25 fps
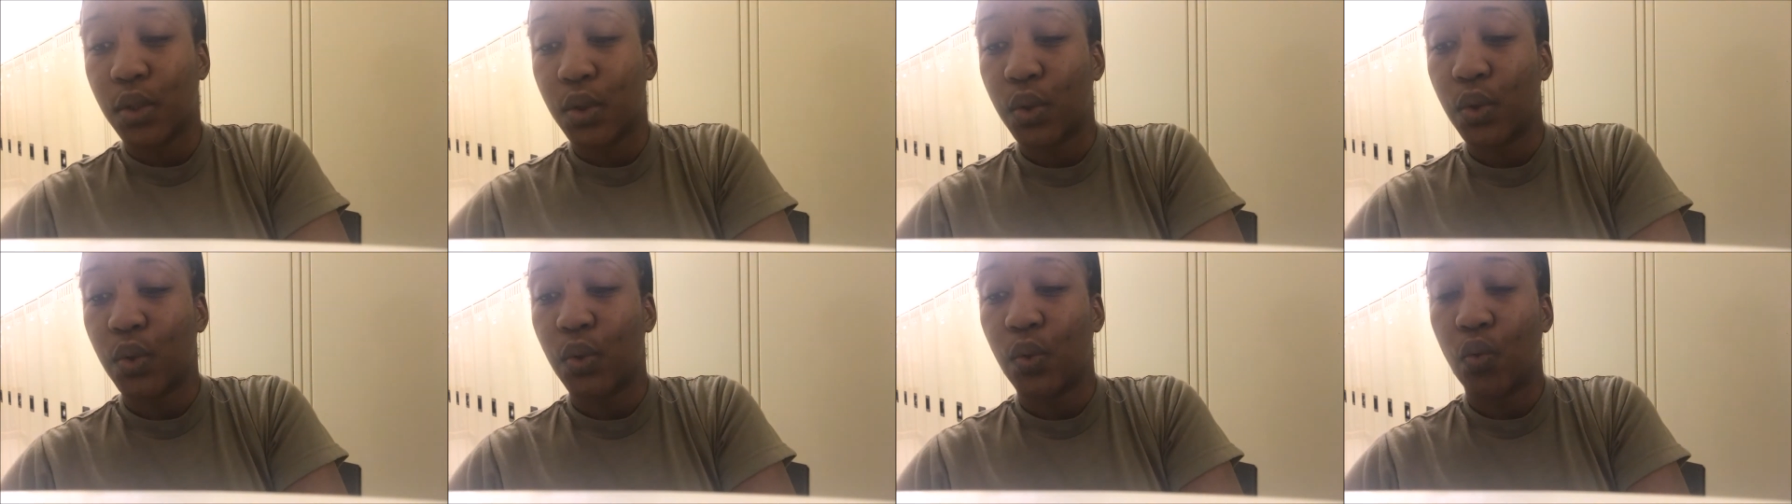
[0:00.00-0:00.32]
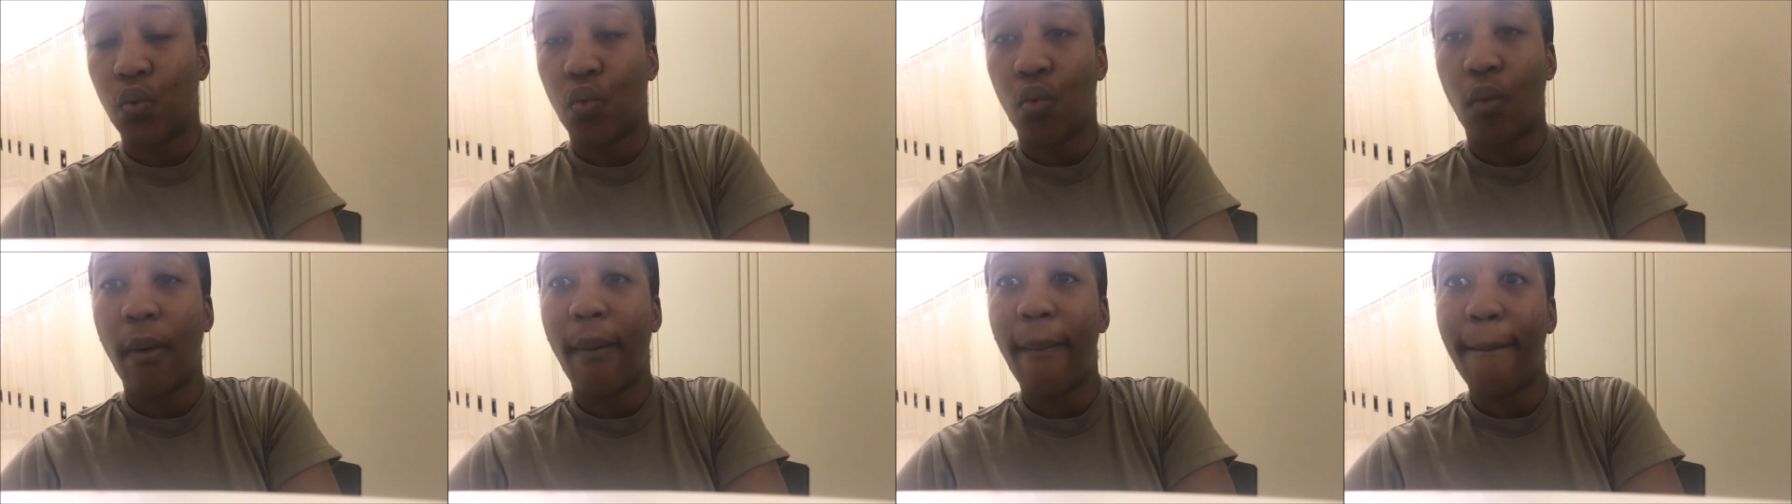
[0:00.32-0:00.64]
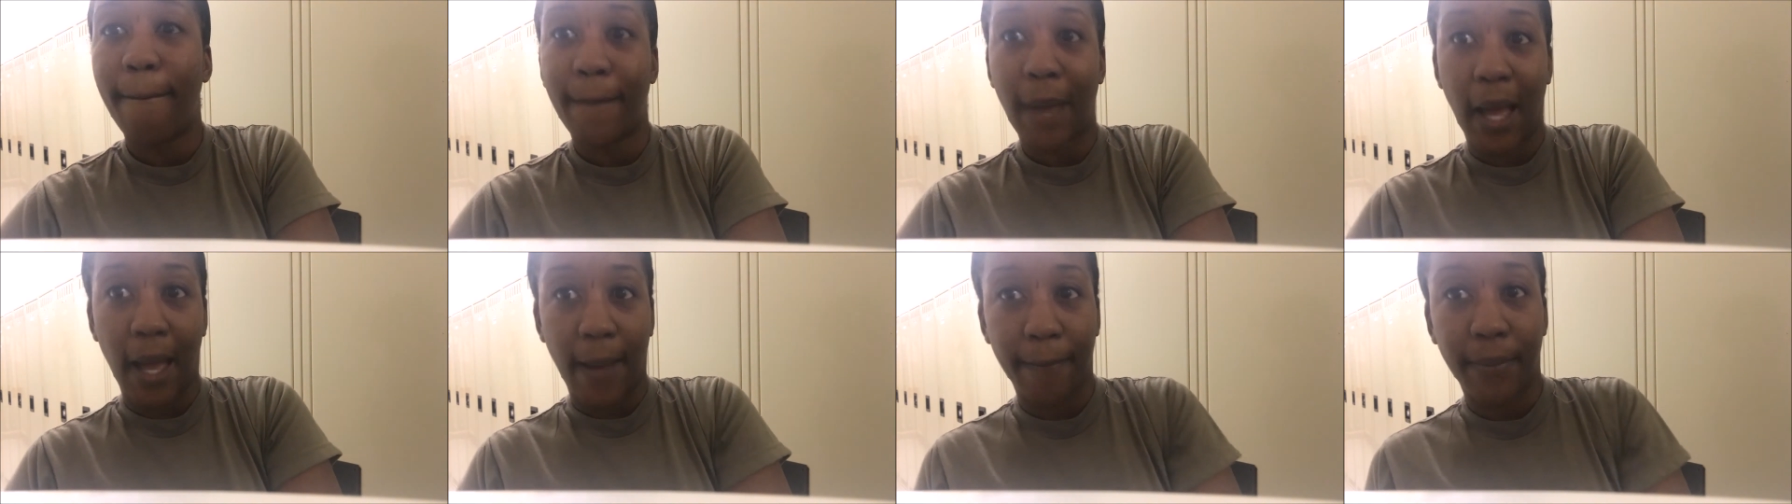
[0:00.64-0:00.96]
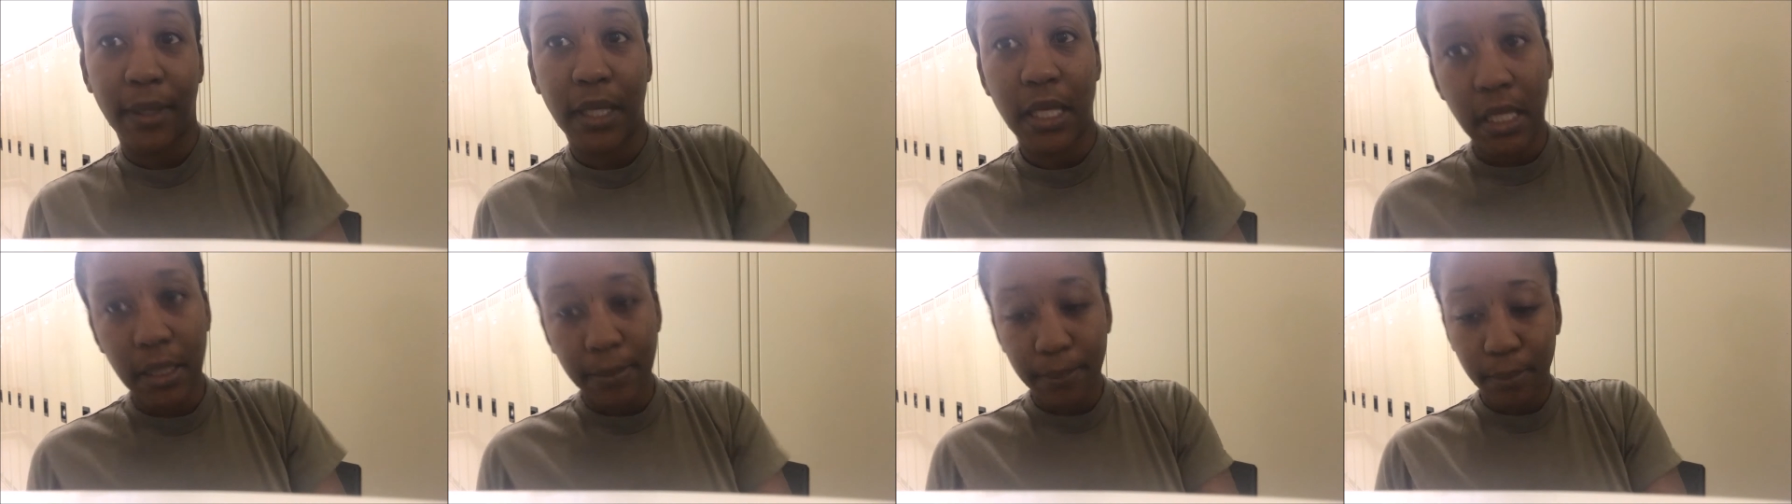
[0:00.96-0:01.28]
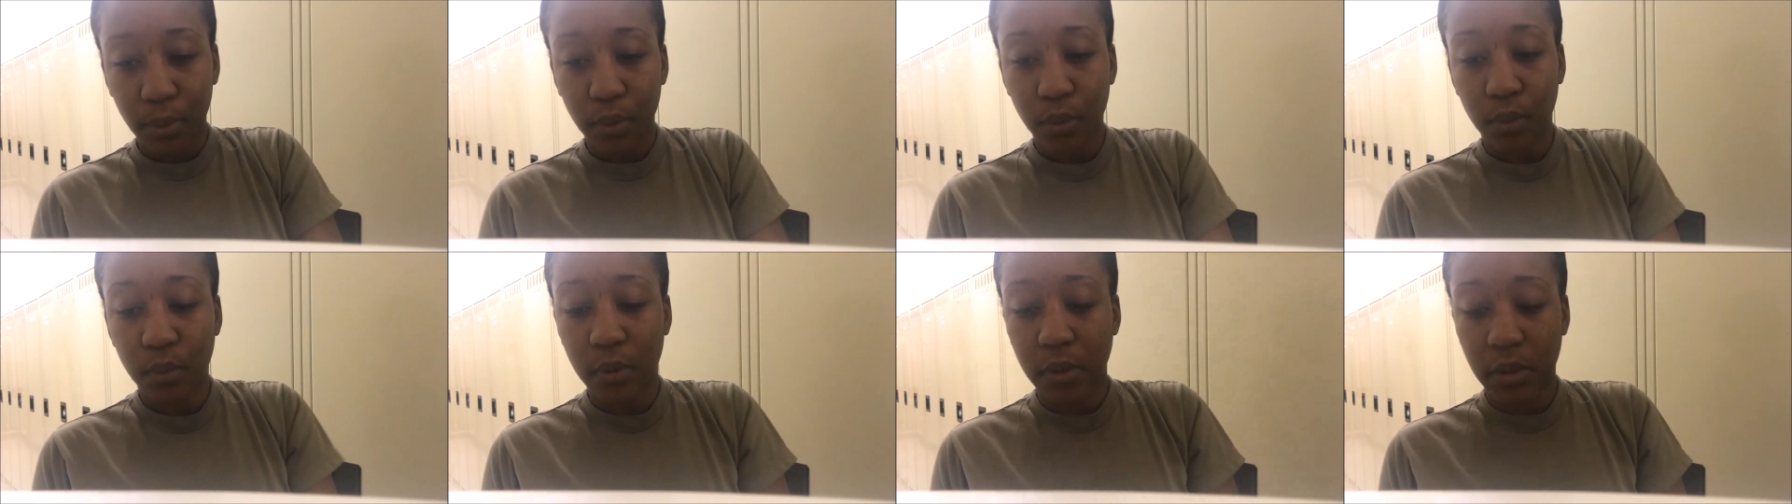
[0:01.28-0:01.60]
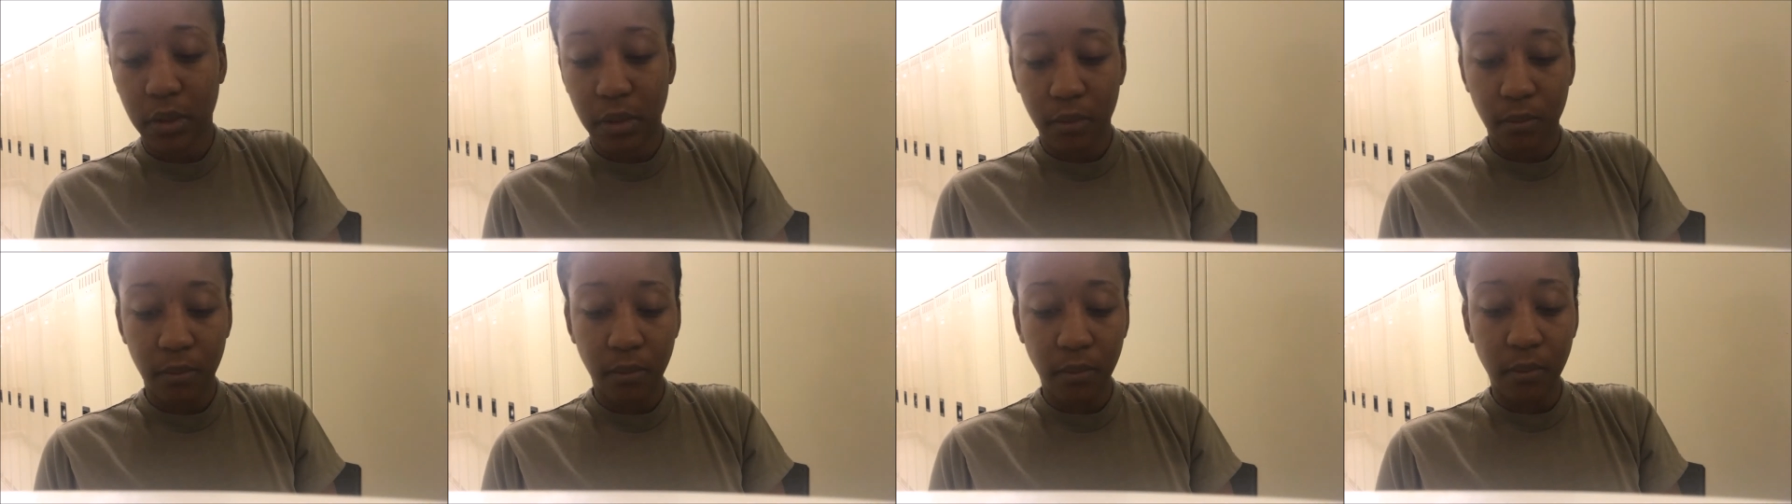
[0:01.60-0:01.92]
to my peoples.
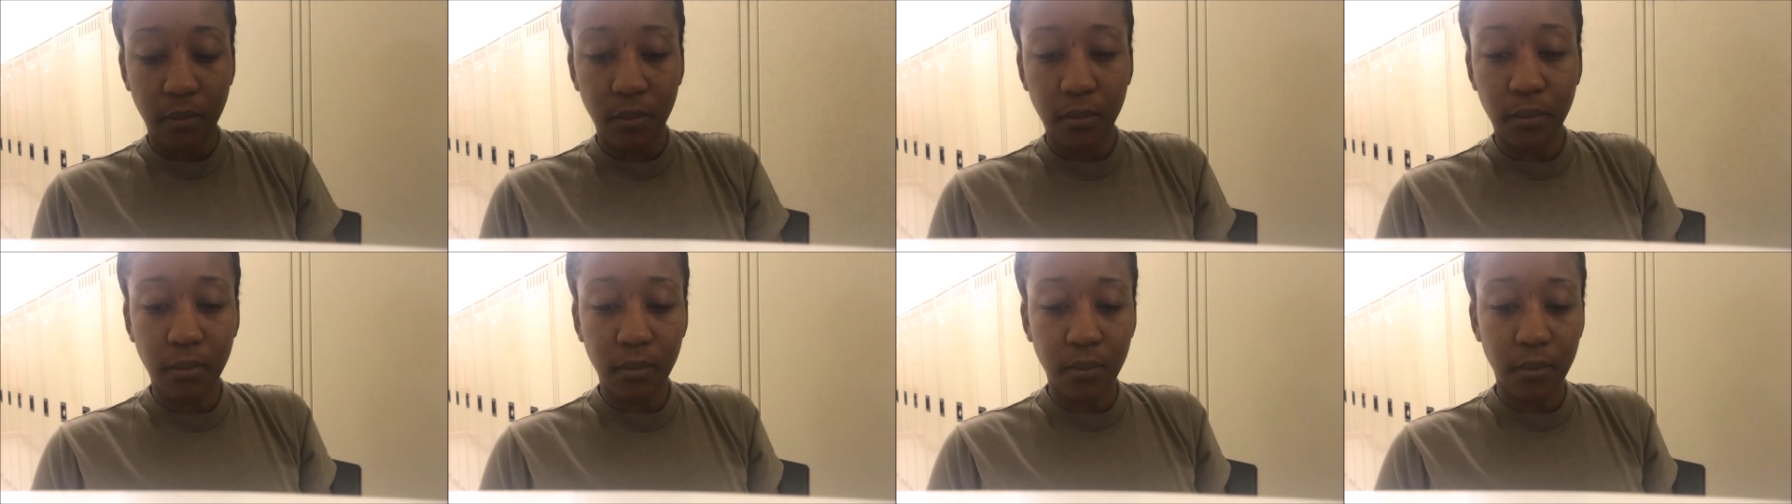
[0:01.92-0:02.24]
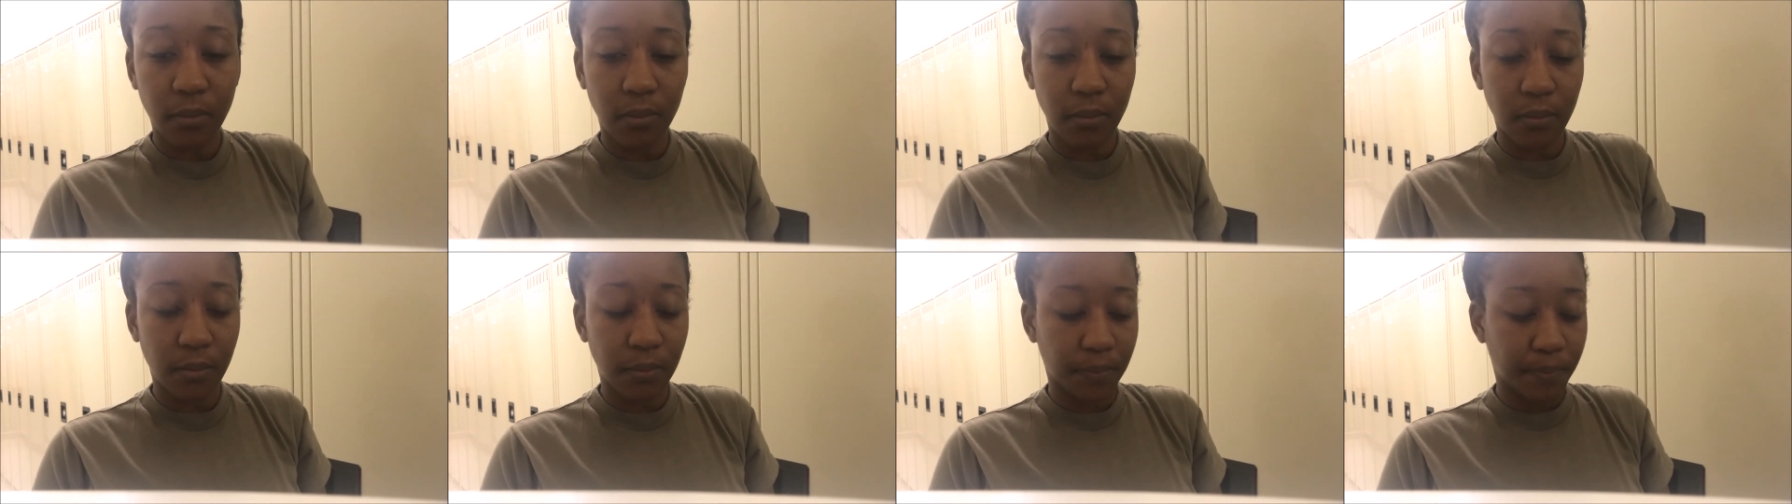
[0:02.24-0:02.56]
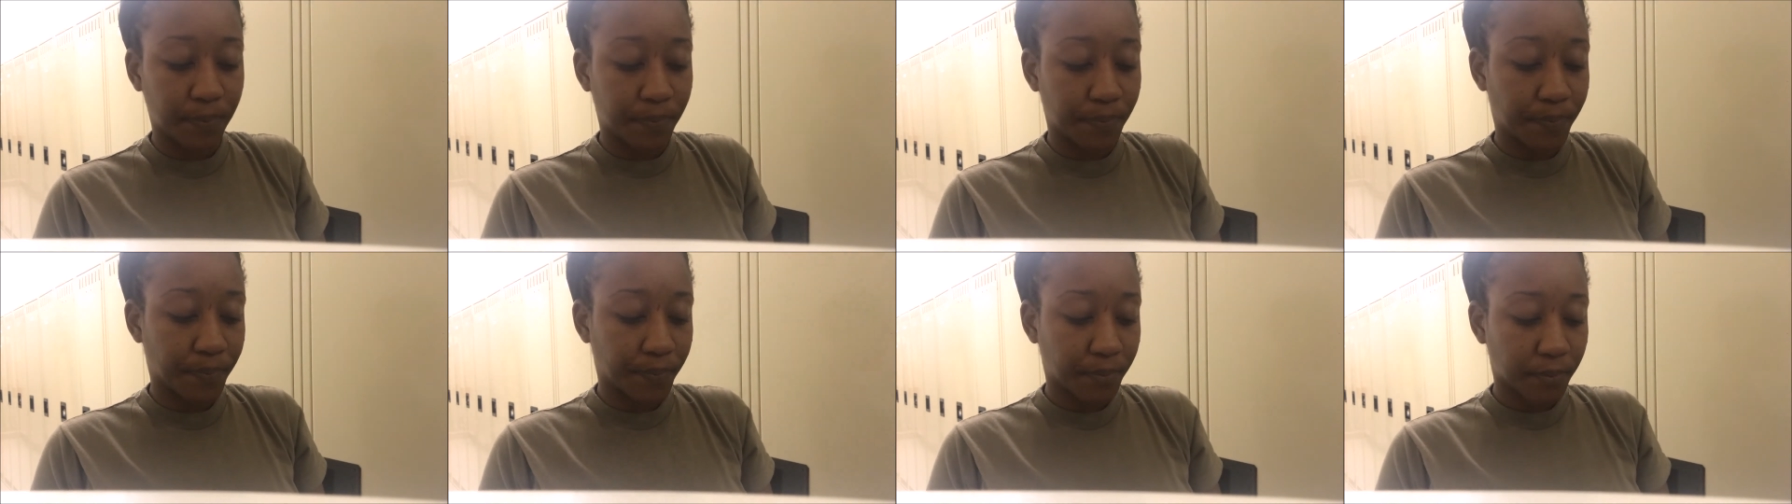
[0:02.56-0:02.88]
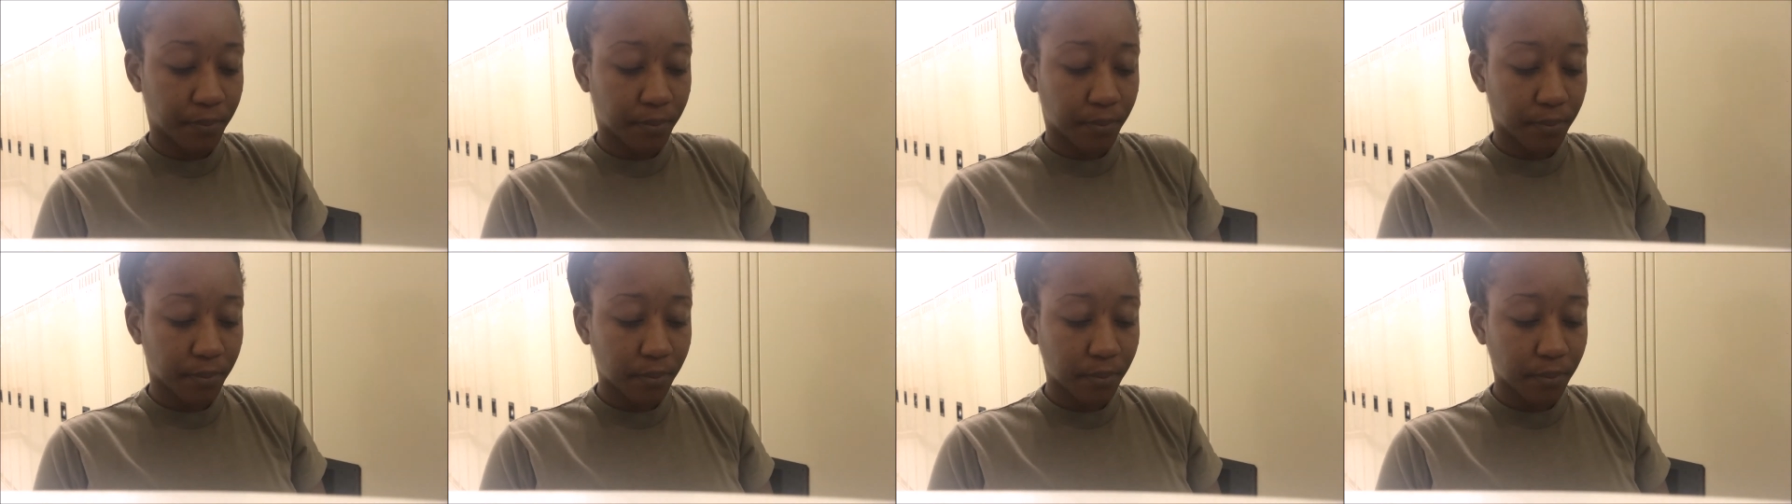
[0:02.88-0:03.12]
And